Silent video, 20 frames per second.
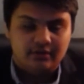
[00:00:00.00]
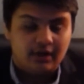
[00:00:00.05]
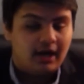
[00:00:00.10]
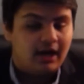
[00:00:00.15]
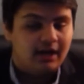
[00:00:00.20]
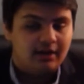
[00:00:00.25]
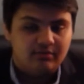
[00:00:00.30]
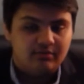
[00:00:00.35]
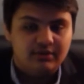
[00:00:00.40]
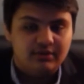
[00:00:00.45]

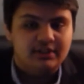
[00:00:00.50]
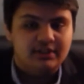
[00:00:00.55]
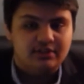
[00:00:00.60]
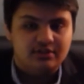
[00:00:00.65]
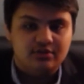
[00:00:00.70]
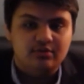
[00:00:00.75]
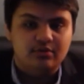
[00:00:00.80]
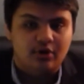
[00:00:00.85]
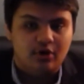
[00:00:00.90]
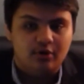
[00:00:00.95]
I really
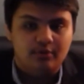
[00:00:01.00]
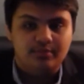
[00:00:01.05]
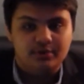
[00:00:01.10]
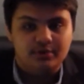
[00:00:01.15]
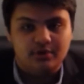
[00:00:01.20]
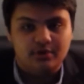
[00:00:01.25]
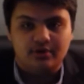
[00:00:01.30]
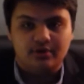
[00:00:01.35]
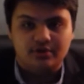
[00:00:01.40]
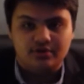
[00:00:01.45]
do hope you
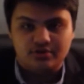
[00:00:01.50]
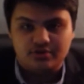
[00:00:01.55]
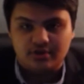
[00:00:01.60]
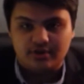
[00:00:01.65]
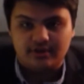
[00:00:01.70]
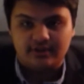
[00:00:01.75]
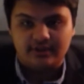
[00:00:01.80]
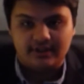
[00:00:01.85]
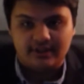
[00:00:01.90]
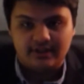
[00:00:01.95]
go on a
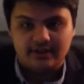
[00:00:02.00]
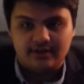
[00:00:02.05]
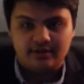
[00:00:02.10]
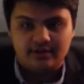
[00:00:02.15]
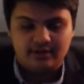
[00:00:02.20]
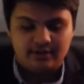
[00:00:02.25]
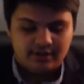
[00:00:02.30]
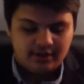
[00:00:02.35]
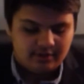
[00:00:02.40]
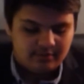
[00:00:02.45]
trolley to
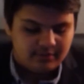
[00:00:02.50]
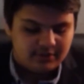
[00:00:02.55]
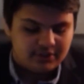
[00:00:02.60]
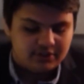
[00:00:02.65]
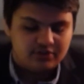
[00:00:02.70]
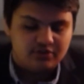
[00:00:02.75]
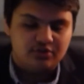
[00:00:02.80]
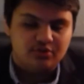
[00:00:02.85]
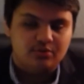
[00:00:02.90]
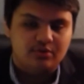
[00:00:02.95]
hell
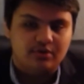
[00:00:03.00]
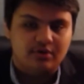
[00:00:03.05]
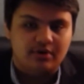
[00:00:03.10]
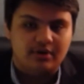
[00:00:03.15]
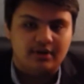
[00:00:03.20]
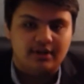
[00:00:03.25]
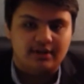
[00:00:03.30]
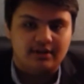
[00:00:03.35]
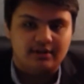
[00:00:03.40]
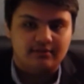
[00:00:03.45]
because you are
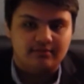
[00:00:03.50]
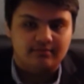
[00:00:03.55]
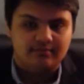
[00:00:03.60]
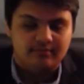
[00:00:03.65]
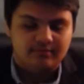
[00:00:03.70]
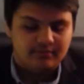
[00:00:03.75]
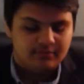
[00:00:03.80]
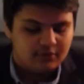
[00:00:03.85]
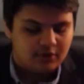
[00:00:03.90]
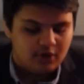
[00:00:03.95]
a
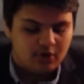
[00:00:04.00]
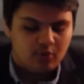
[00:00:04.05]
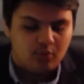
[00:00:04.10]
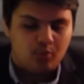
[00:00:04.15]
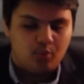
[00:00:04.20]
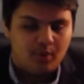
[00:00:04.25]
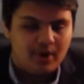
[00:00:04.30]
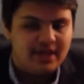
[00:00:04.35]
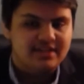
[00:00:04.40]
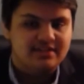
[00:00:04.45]

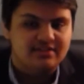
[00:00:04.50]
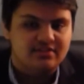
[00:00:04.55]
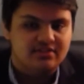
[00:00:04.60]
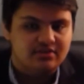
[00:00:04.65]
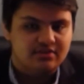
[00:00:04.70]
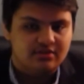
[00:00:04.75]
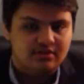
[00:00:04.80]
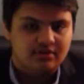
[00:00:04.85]
waste